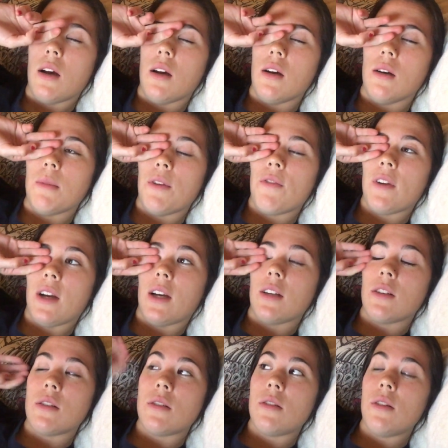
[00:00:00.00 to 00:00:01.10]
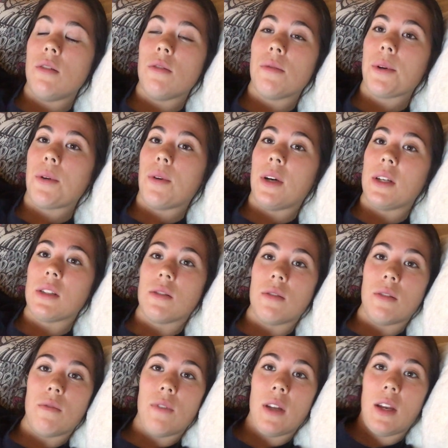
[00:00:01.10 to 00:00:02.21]
I've got two
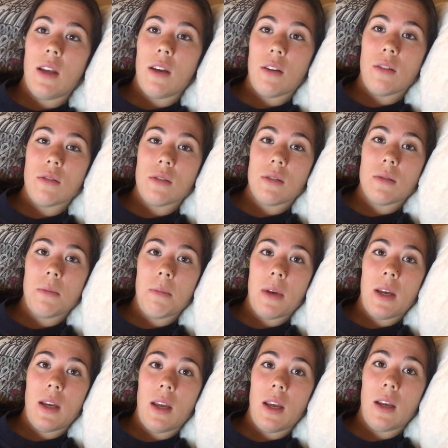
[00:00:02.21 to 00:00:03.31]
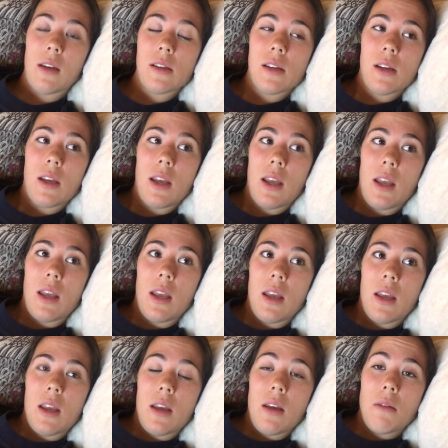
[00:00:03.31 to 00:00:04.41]
requested videos to make.
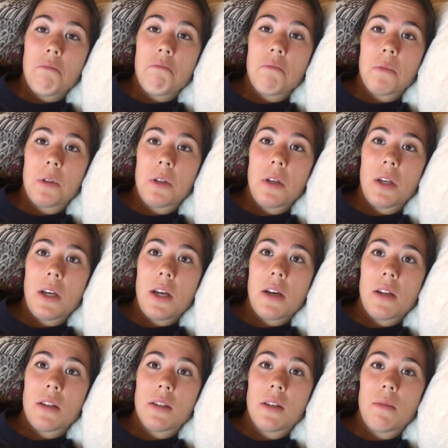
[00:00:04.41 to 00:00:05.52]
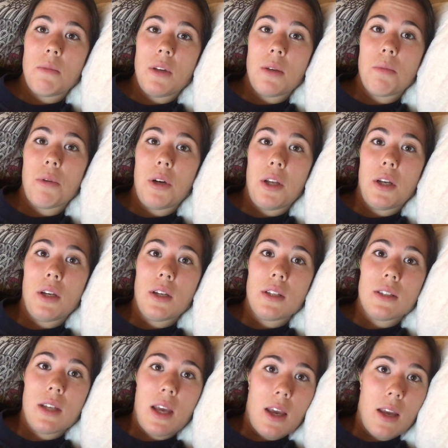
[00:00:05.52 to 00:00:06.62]
So yeah, it's gonna be a pretty good
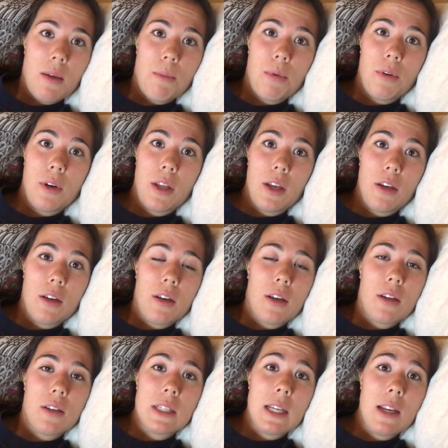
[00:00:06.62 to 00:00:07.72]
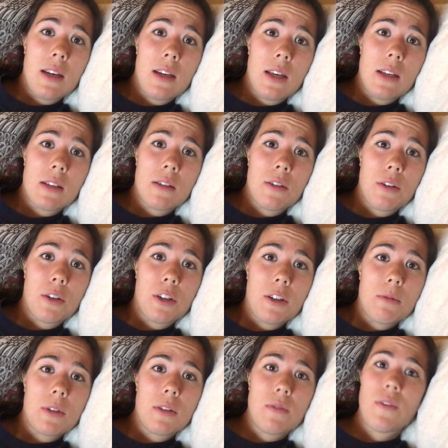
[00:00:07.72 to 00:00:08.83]
day, pretty good 10 days till
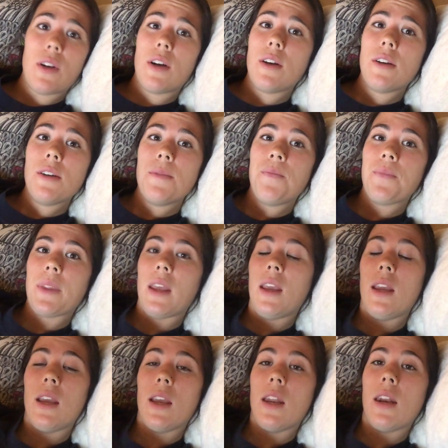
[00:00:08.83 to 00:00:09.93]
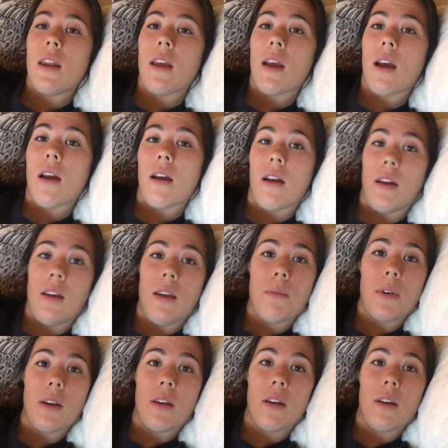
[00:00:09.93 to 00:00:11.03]
Christmas vlog. And I
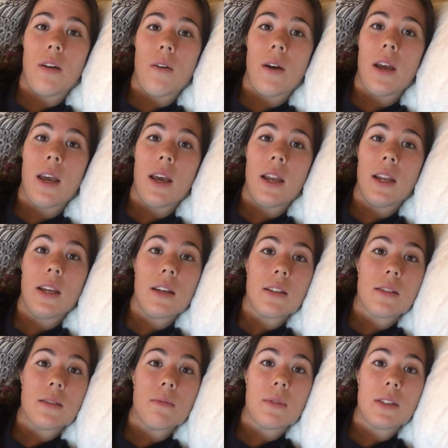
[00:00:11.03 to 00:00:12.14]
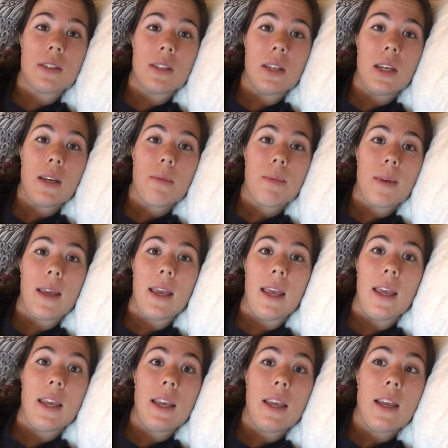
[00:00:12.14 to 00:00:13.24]
am gonna go ahead and get some sleep,
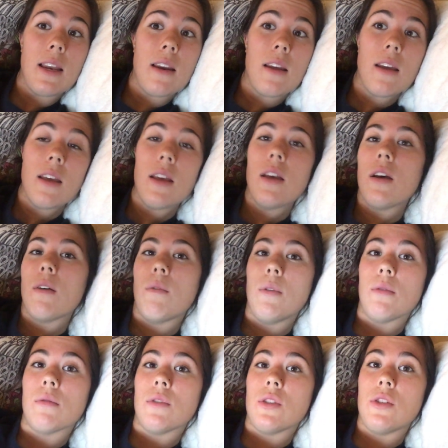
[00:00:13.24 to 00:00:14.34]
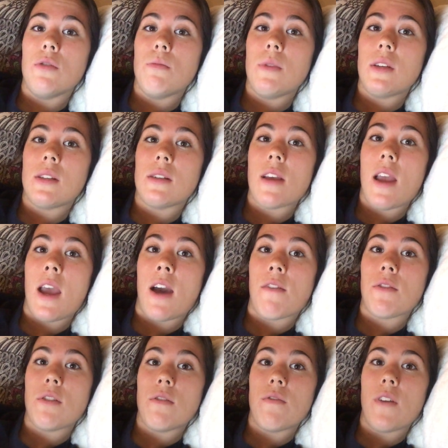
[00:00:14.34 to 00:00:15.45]
and we'll resume this after the